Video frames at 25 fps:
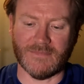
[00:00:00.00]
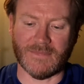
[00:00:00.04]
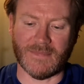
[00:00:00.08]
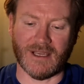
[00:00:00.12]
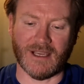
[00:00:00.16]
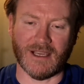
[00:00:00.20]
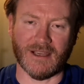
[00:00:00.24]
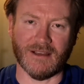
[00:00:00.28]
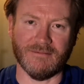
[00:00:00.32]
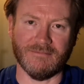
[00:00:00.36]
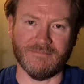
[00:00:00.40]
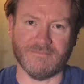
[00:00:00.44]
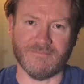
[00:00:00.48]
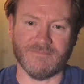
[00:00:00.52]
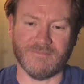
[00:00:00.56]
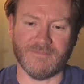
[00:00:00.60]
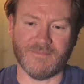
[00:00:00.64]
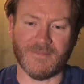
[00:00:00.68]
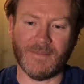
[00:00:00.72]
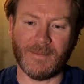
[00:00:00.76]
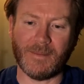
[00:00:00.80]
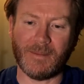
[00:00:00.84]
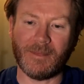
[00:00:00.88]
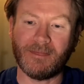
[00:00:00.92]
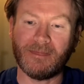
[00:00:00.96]
on.
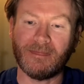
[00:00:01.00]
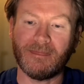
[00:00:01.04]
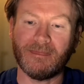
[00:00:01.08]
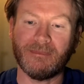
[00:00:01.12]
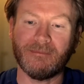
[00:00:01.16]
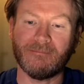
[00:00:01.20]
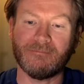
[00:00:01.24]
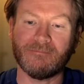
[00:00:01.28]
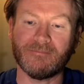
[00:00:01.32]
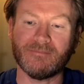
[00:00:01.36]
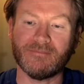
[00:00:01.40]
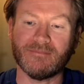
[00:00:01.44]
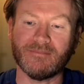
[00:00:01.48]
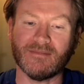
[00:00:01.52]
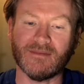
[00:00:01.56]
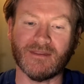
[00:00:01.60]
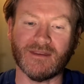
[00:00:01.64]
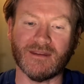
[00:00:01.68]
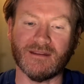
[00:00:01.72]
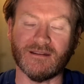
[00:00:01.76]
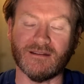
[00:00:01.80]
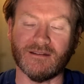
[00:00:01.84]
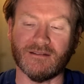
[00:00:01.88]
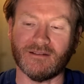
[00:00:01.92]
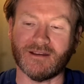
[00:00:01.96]

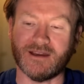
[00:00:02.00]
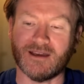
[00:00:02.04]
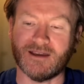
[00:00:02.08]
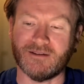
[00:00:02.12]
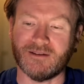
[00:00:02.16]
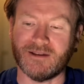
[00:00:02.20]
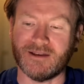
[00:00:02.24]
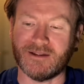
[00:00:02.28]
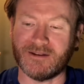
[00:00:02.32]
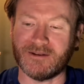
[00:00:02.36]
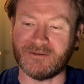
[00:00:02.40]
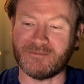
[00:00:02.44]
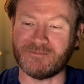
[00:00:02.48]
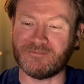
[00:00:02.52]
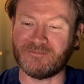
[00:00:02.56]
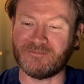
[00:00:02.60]
Okay, right now.